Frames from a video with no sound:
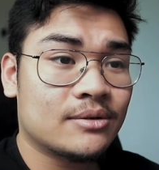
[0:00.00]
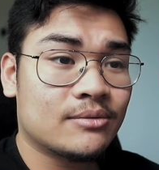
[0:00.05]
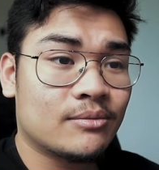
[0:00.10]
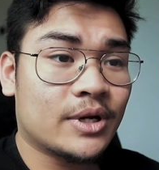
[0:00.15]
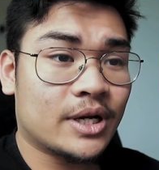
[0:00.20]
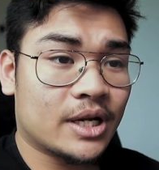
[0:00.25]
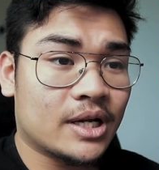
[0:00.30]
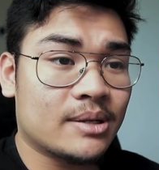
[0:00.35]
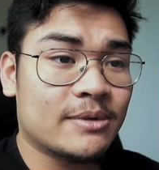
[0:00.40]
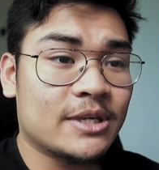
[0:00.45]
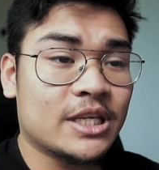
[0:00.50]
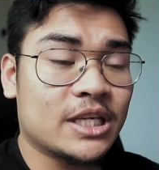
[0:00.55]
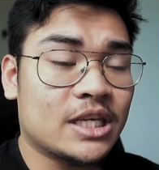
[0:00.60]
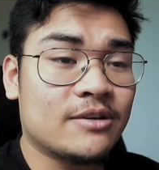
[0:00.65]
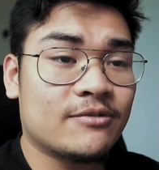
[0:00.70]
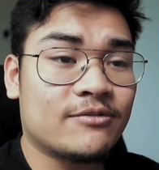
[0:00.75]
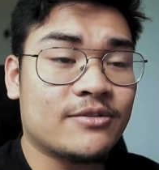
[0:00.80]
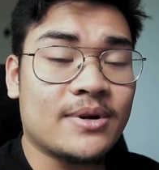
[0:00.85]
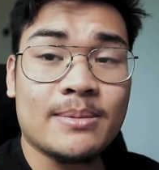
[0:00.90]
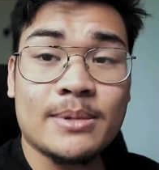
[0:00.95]
we're going to be
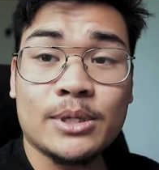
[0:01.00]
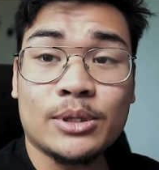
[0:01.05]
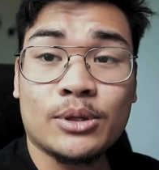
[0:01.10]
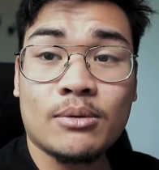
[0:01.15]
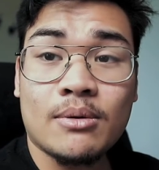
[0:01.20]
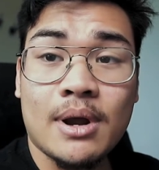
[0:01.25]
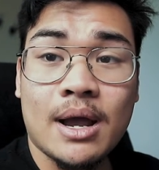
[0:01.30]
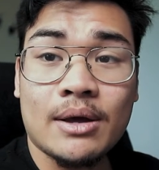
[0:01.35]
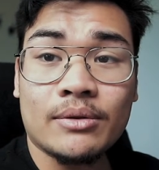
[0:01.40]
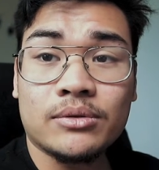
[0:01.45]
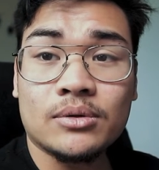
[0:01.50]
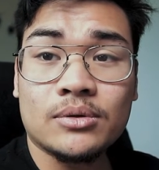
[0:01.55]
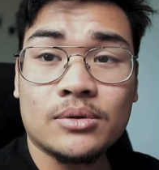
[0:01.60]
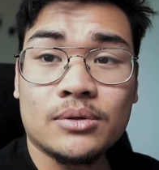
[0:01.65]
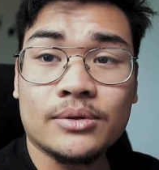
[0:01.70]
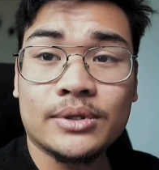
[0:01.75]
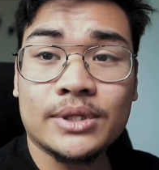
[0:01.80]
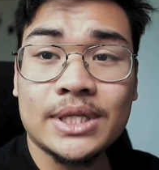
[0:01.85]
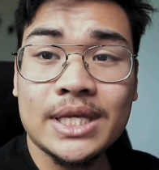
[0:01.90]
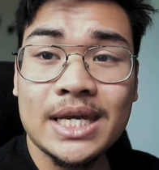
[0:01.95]
keyframing throughout the
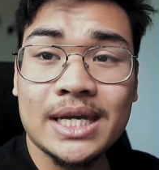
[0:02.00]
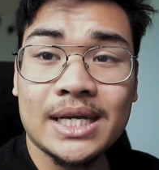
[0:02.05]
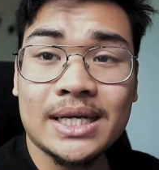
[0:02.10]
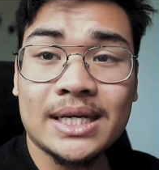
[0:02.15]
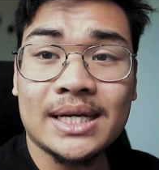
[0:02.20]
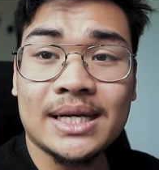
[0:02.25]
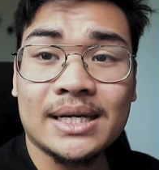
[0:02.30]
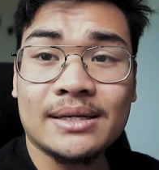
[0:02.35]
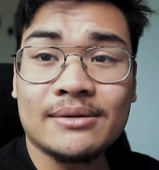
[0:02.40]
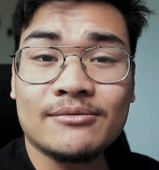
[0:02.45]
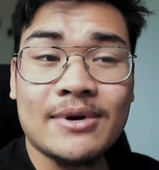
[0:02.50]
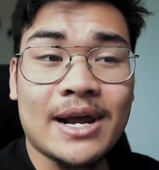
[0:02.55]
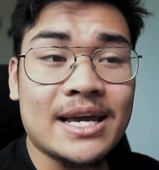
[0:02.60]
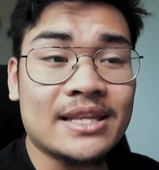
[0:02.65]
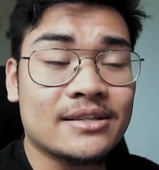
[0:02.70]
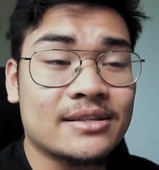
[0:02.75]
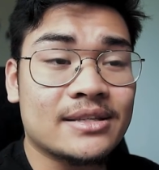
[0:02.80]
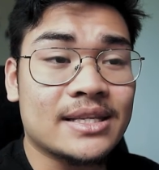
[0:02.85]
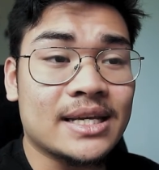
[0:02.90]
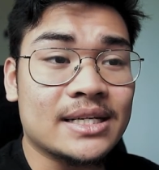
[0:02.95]
whole thing, and
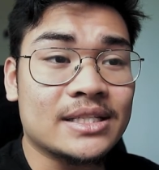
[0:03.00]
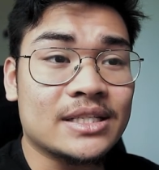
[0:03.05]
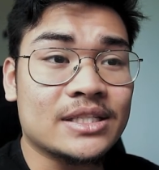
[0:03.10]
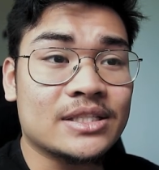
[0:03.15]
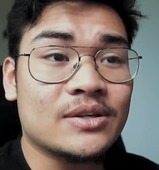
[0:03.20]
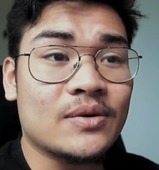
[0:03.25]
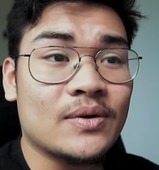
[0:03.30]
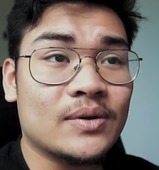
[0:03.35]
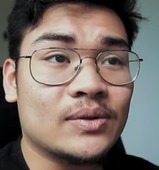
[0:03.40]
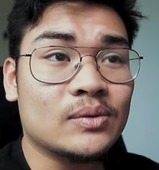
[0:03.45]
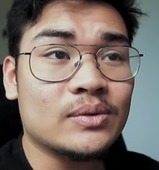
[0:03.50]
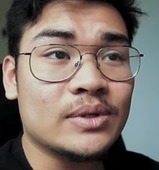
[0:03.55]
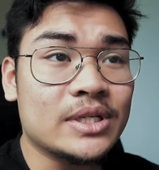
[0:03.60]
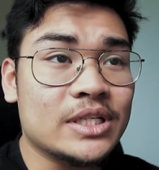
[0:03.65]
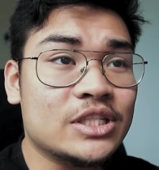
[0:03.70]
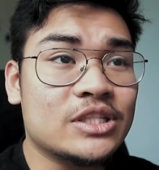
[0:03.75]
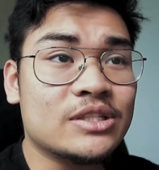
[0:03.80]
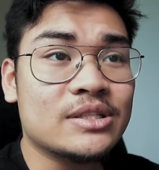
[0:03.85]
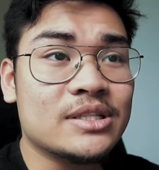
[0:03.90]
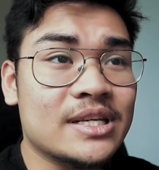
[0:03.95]
rather than just going through
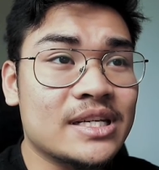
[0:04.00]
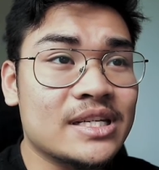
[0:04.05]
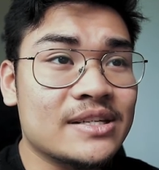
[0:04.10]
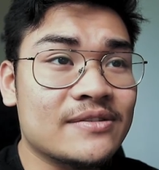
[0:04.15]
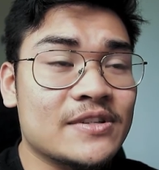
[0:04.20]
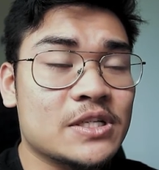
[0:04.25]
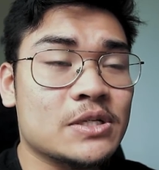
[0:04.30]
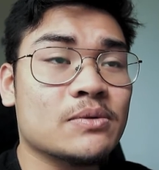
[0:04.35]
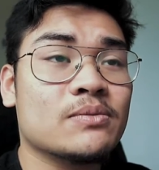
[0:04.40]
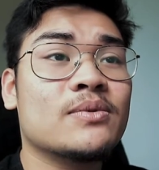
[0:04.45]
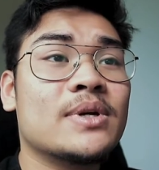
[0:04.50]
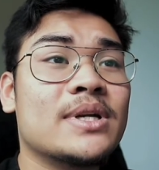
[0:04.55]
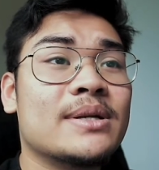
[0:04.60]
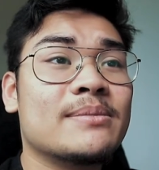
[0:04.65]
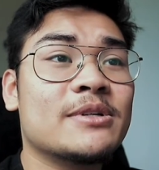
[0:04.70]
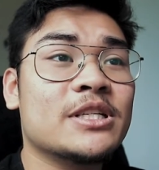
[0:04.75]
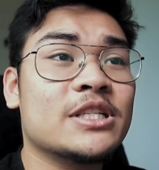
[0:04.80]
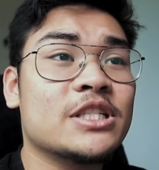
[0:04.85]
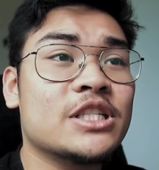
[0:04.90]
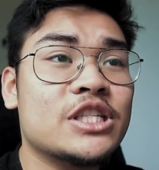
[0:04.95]
each individual one,
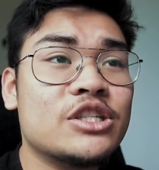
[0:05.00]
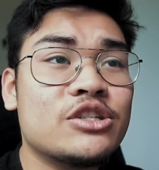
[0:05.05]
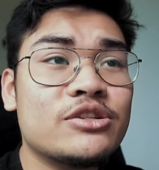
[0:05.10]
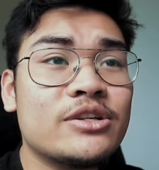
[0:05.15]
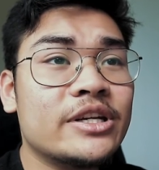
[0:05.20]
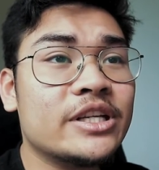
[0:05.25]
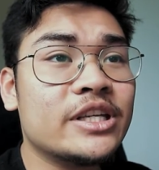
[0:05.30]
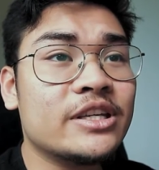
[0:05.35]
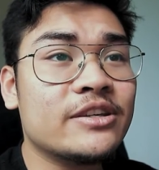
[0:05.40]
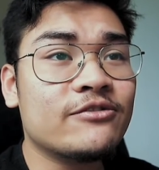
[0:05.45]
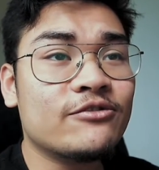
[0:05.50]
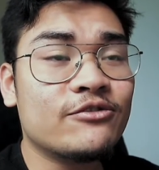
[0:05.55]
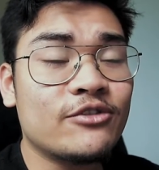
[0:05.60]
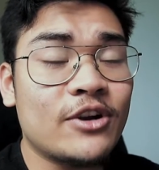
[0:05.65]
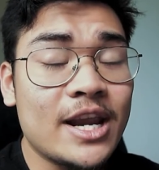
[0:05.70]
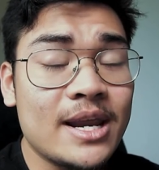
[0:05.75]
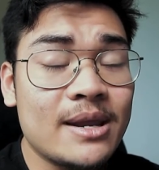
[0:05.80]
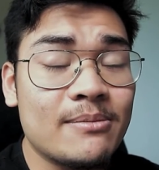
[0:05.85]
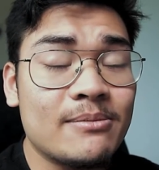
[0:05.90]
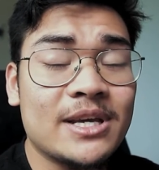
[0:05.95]
I'm going to teach you how to
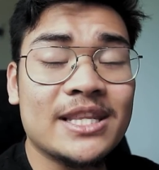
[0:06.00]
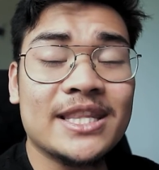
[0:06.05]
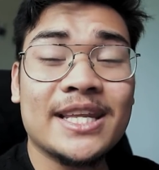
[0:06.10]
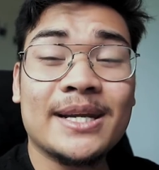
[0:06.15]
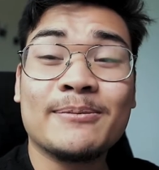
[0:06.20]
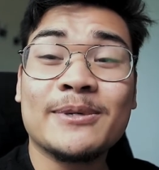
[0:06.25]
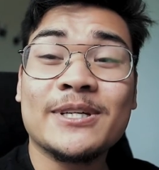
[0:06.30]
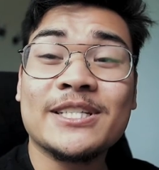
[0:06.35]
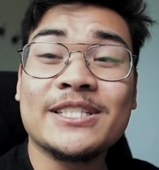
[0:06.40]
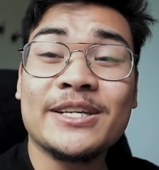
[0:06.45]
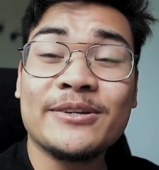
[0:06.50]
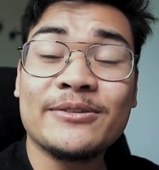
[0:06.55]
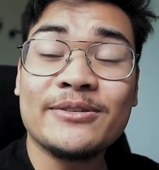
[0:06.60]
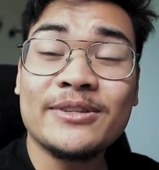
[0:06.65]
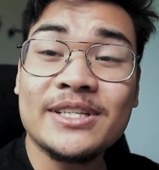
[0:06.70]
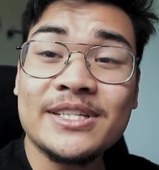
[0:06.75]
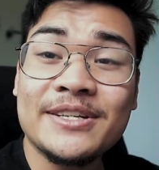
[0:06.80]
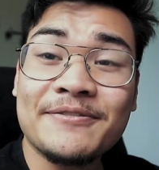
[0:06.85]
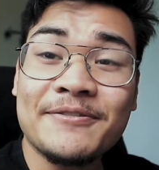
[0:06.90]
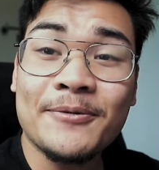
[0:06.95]
keyframe, and then I'm going to tell you
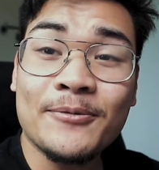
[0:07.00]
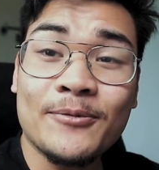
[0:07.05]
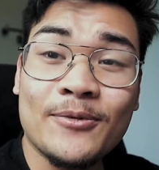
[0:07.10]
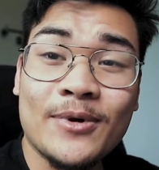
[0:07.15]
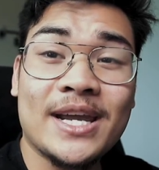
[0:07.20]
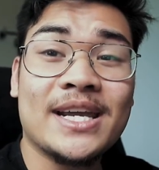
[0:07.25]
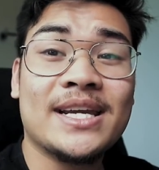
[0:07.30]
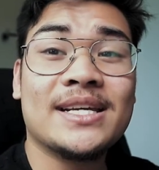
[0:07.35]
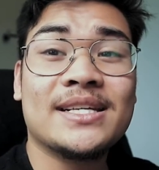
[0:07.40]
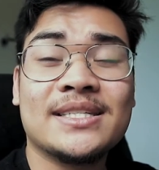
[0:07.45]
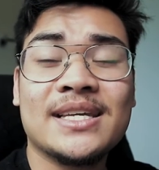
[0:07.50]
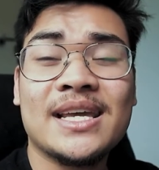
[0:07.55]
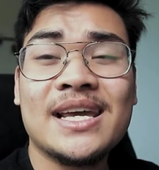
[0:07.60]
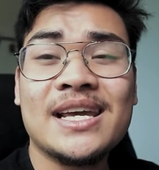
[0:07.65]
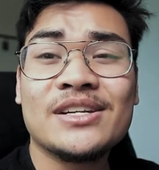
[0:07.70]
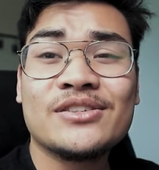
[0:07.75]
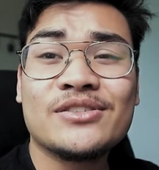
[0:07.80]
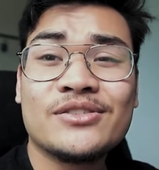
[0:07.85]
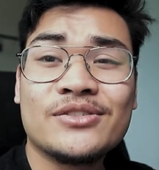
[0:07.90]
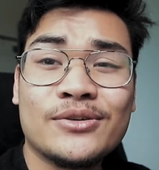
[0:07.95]
the different ways
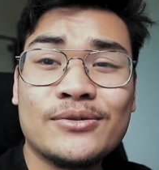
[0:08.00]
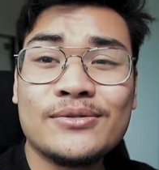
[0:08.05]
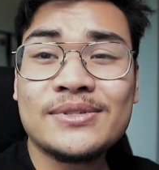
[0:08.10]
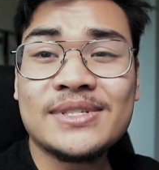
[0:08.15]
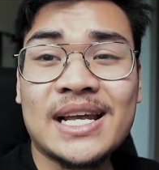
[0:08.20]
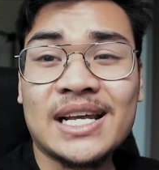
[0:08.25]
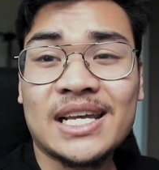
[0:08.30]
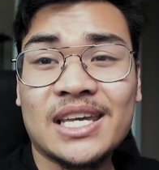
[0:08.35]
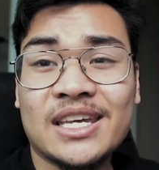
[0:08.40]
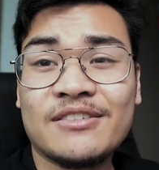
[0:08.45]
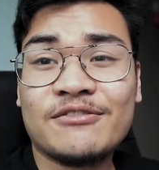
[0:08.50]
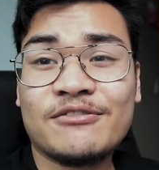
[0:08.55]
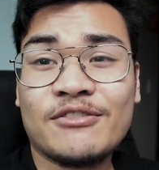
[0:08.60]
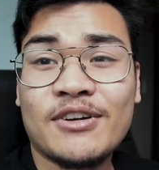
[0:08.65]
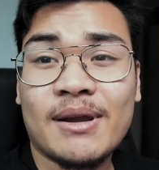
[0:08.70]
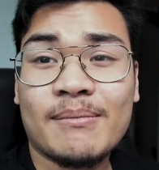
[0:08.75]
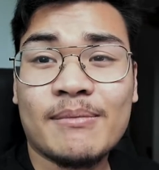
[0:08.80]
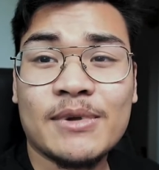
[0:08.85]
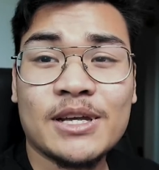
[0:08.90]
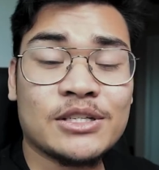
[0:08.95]
to use that
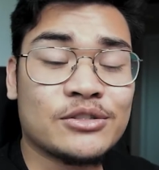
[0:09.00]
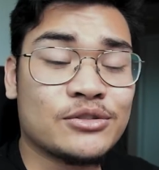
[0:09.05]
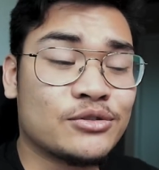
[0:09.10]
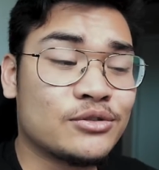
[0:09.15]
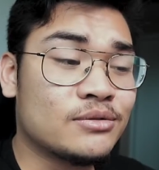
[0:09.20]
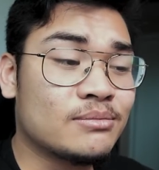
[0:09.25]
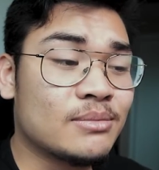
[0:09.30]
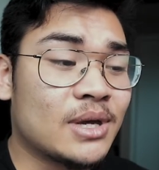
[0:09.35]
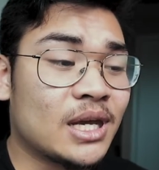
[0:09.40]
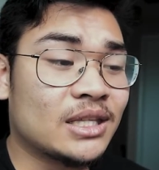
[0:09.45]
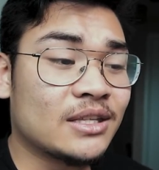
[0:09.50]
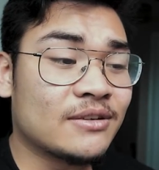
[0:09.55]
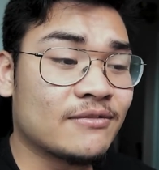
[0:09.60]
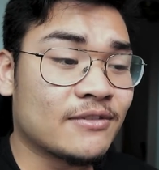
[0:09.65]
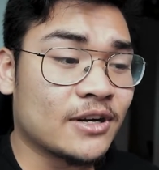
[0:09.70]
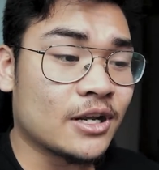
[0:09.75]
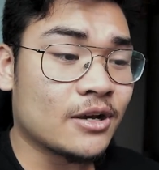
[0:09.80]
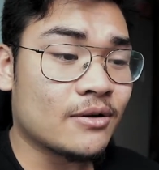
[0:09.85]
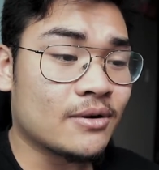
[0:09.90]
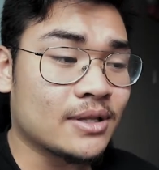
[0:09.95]
keyframing to make the
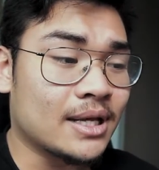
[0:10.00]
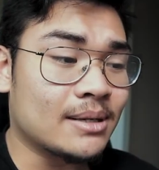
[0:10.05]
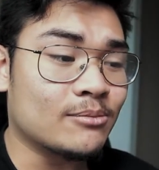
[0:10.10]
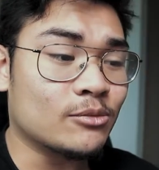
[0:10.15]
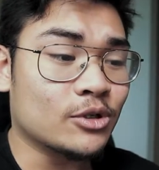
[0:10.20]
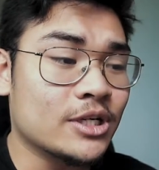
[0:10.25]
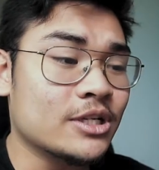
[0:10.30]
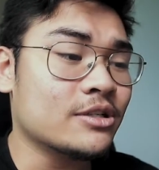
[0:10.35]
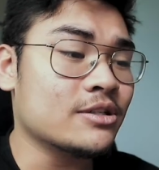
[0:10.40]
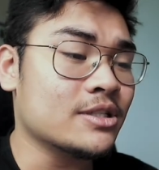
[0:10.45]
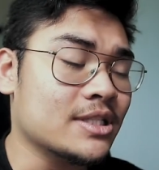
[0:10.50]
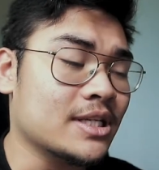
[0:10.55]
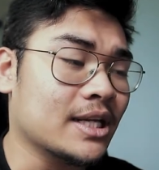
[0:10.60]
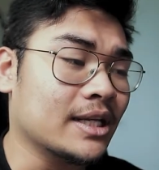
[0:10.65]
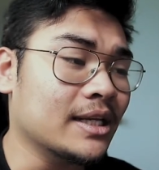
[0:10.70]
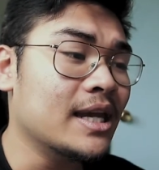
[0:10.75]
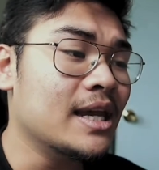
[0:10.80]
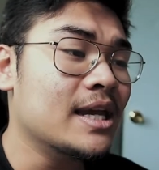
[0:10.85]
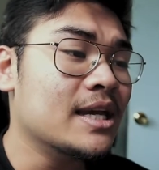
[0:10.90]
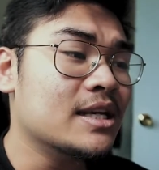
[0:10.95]
video a lot more interesting.